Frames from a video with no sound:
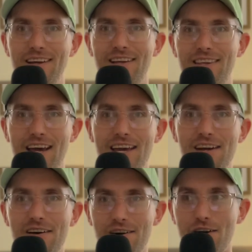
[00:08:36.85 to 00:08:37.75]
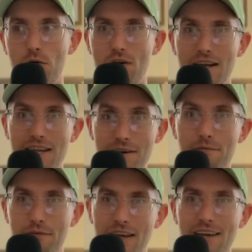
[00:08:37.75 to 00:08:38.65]
They are going to want to
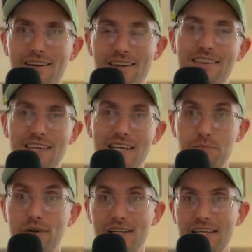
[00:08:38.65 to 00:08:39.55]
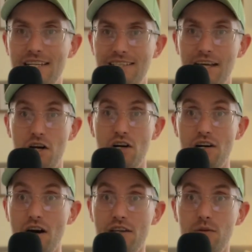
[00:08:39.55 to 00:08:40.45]
live in these buildings that are
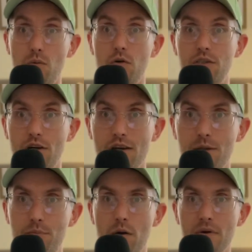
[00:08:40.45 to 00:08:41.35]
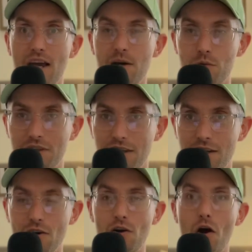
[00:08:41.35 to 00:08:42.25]
on the water, on the promenade walk, that
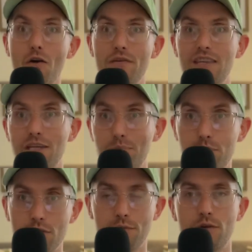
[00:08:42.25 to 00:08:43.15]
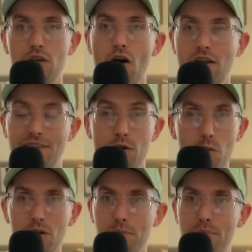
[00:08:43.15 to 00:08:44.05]
look over these beautiful yachts. So
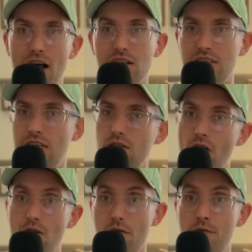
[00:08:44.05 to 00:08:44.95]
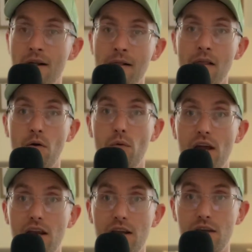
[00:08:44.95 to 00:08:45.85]
all the bells need to go off
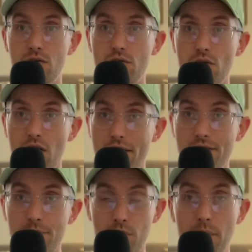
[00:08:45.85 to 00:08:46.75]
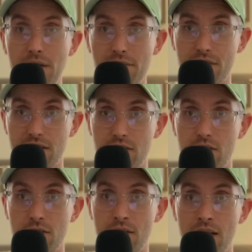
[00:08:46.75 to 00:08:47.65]
when you are a property
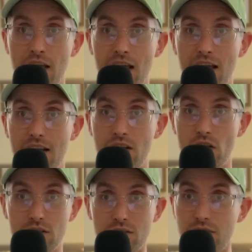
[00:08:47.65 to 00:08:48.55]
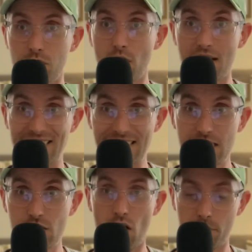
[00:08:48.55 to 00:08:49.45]
investor and want to
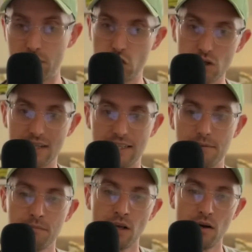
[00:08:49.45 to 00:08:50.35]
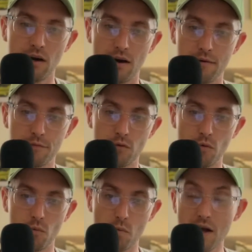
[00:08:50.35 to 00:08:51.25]
seek opportunity of
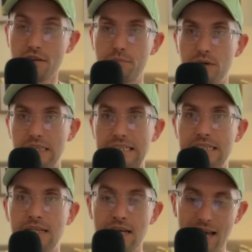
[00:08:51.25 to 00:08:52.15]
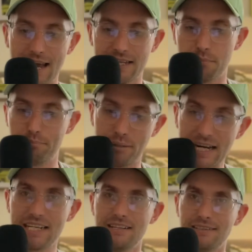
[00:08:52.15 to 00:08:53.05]
wealth building and
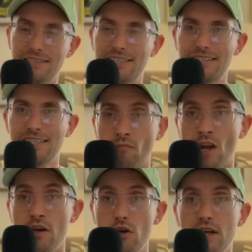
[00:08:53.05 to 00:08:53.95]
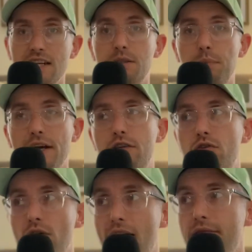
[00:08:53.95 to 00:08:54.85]
abundance. You can expect
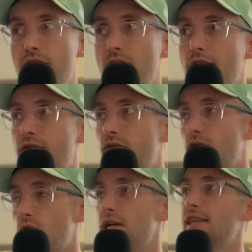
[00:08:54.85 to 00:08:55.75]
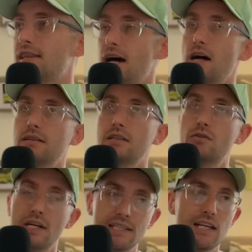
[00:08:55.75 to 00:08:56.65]
to have around 3,000
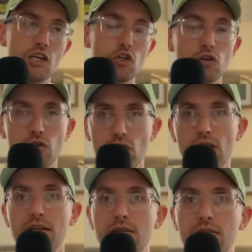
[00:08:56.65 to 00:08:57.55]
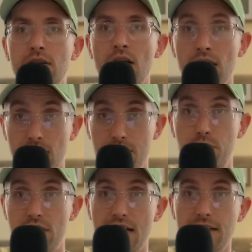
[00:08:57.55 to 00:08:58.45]
residential units is
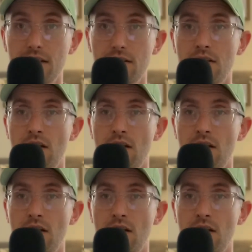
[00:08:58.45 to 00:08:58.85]
projected.